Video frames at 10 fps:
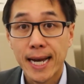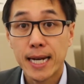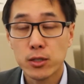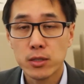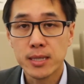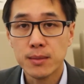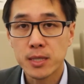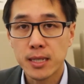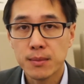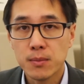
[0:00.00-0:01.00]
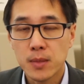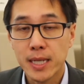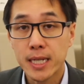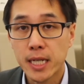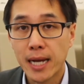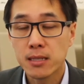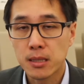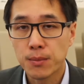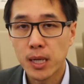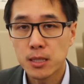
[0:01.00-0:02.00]
At the same time, in
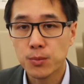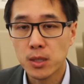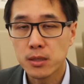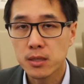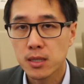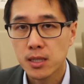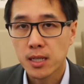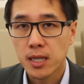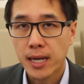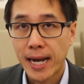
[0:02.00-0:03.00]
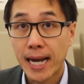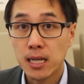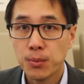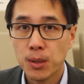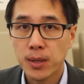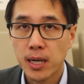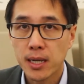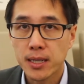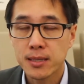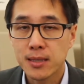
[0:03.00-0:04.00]
asset management, Alibaba
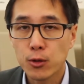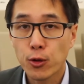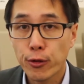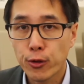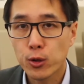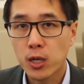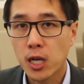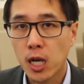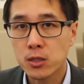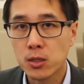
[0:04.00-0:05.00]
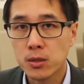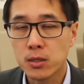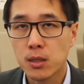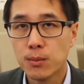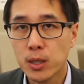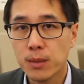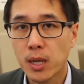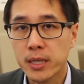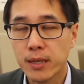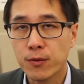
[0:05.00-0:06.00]
is now the third largest money
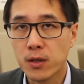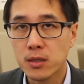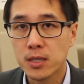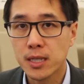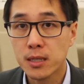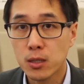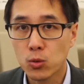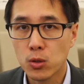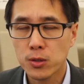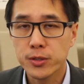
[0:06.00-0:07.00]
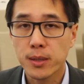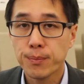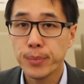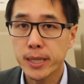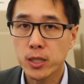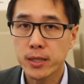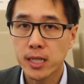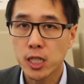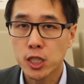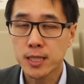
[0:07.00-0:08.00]
market fund in the world, bigger
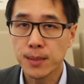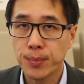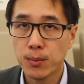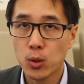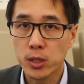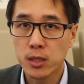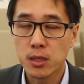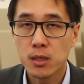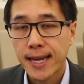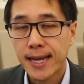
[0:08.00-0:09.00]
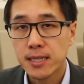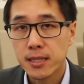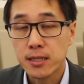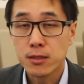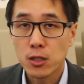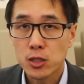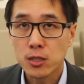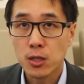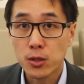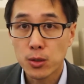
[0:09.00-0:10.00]
than JP Morgan. And it's not
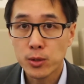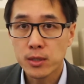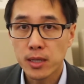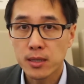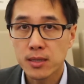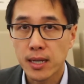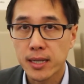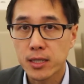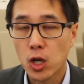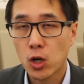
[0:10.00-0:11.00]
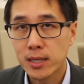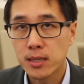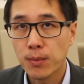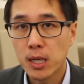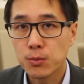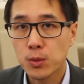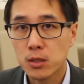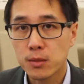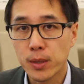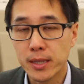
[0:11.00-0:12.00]
just on the retail side or asset
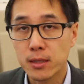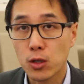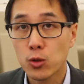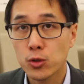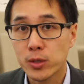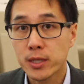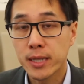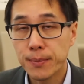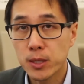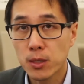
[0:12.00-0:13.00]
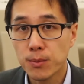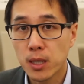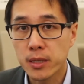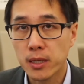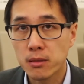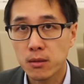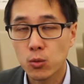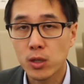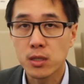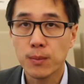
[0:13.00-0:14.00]
management, but it's also in capital markets
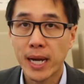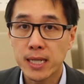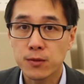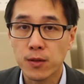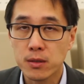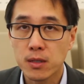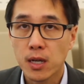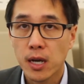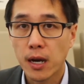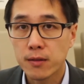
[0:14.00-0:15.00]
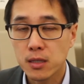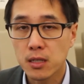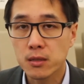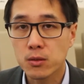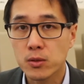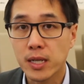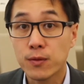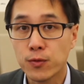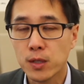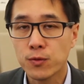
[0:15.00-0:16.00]
where some hedge funds have started to take
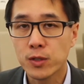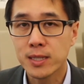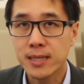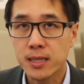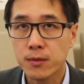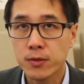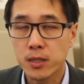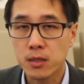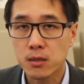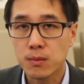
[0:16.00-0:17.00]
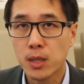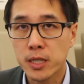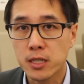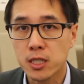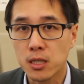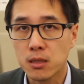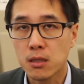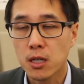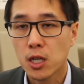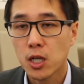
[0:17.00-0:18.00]
very, very significant market shares
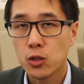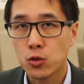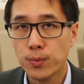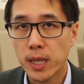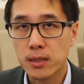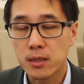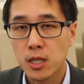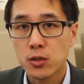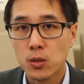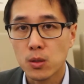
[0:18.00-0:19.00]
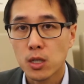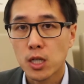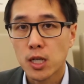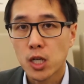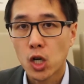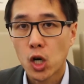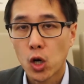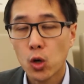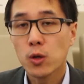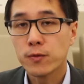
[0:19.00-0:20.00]
to banks. So
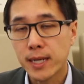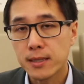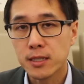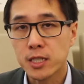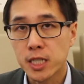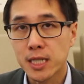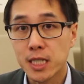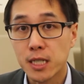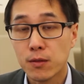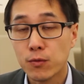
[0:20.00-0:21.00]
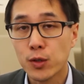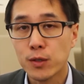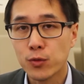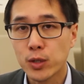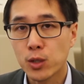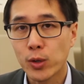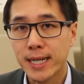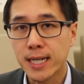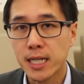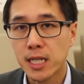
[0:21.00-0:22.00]
all of that is changing very, very
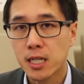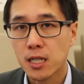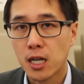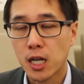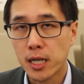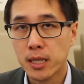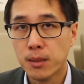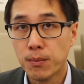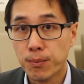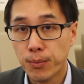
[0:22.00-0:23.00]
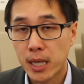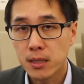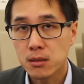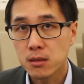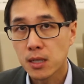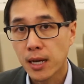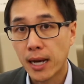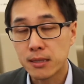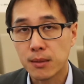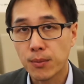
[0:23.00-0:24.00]
quickly in banks,
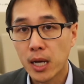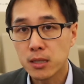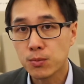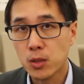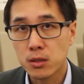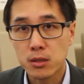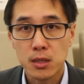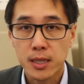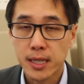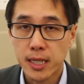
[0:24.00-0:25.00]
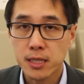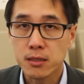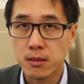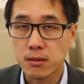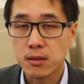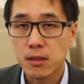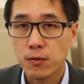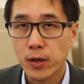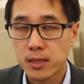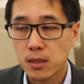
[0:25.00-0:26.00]
asset management, insurance,
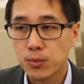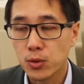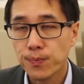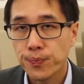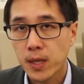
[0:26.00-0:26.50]
for example.